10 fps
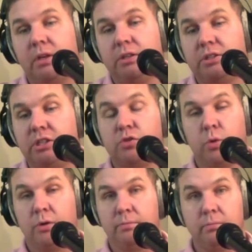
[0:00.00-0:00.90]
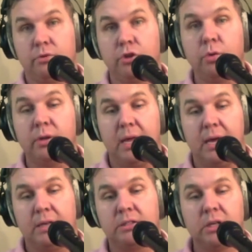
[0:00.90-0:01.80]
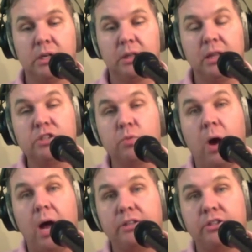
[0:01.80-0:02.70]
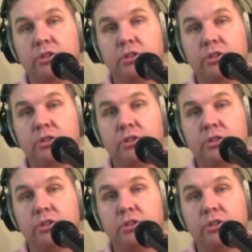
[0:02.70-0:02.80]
since we're doing this, let's watch,